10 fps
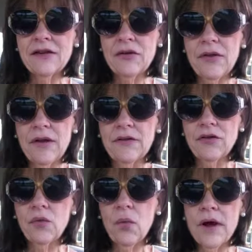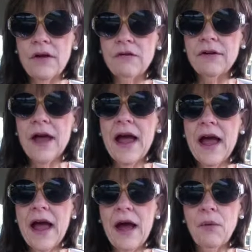2012,
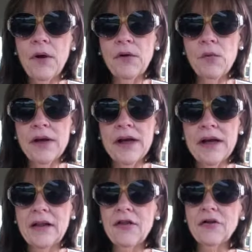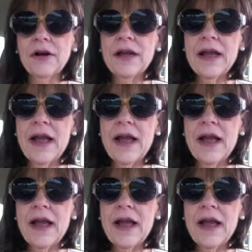I weighed 193.